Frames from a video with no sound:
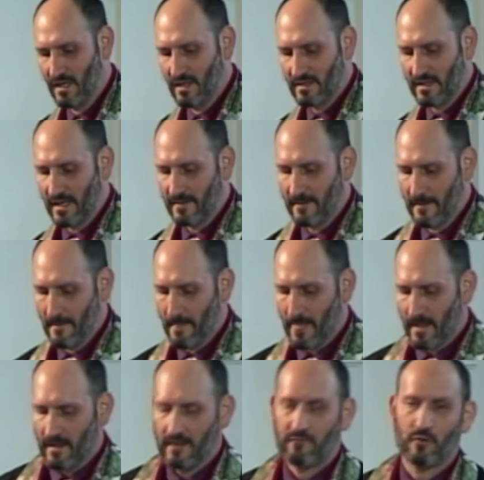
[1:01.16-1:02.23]
Yet,
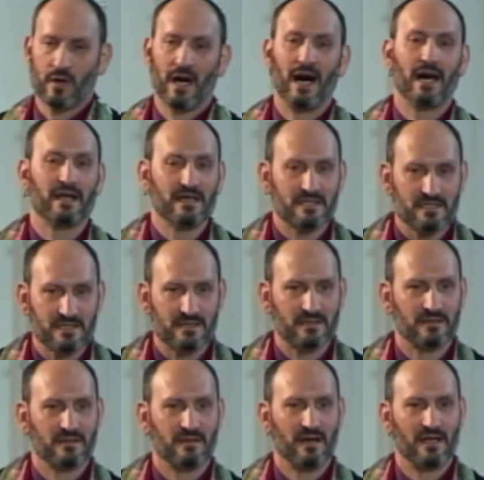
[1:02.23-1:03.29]
if we're honest,
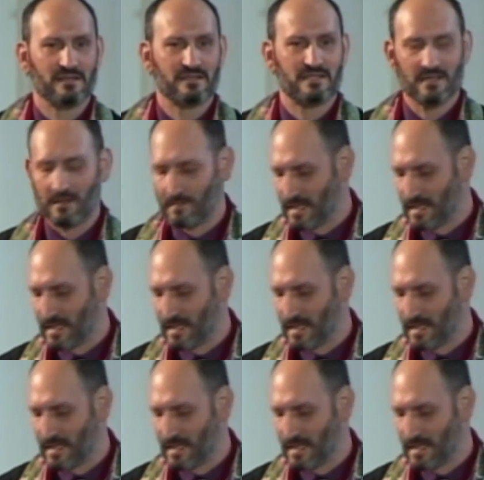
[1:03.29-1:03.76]
on some